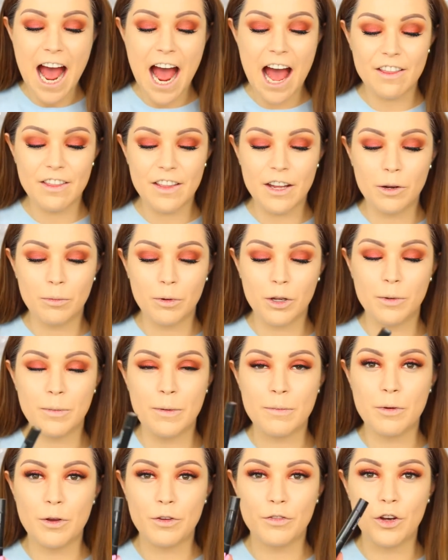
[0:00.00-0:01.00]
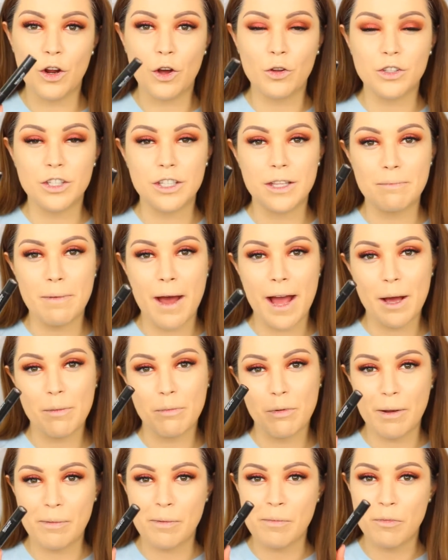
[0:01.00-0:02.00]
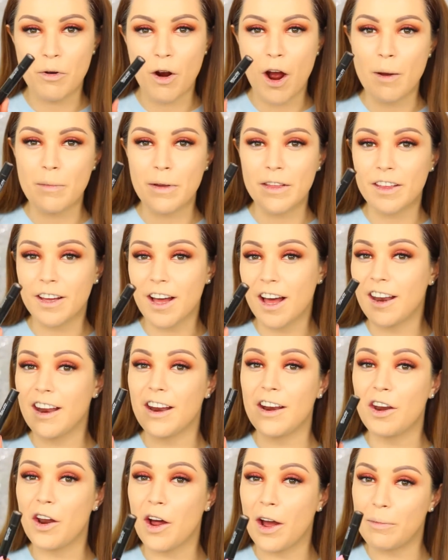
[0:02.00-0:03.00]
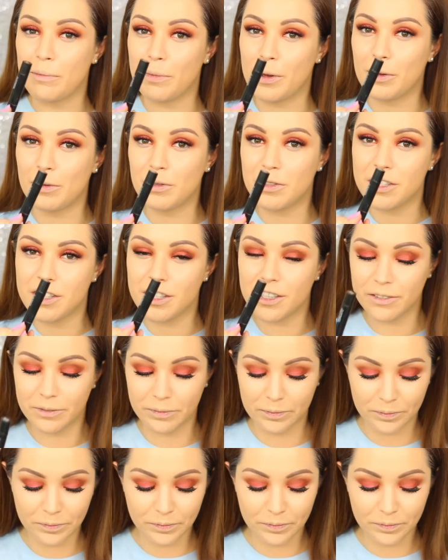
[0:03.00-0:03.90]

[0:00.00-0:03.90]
and then I'm going to be moving on to the MAC Prep and Prime in the colour Light Boost.